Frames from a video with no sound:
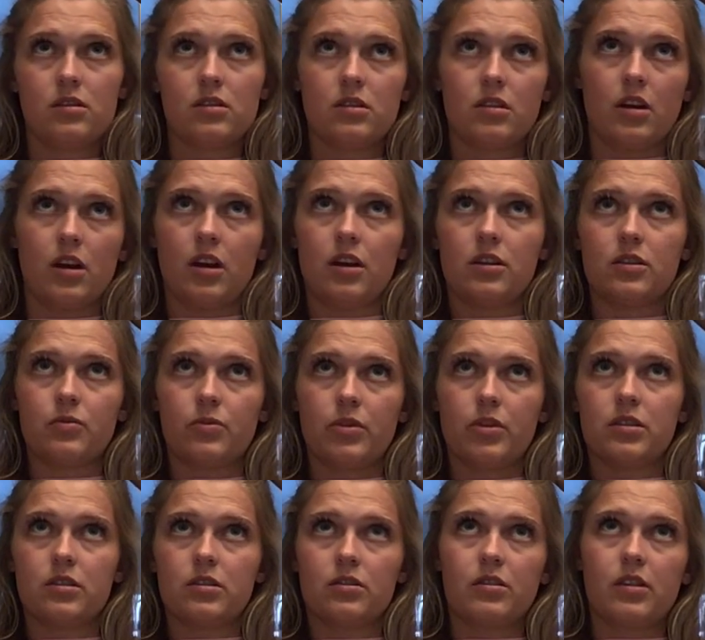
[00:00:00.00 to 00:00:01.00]
Sorry, I just want
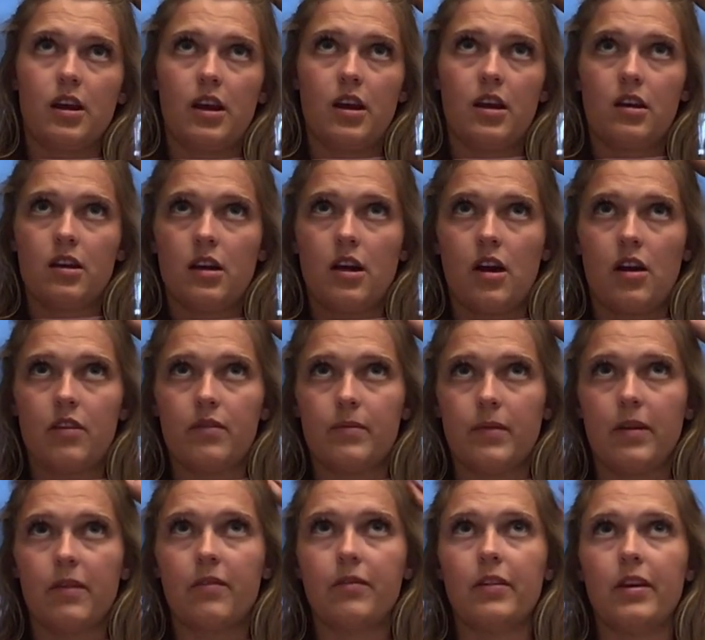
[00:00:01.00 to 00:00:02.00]
this little guy out of
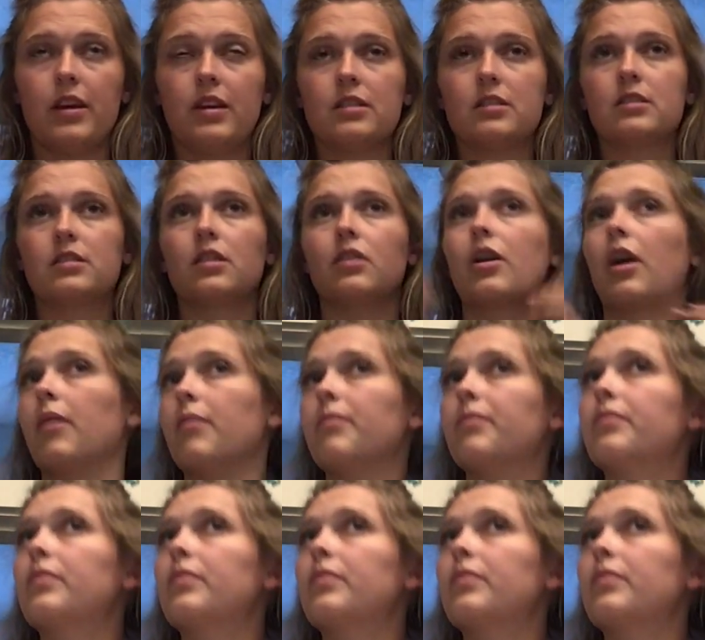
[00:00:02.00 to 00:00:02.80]
my face. Okay.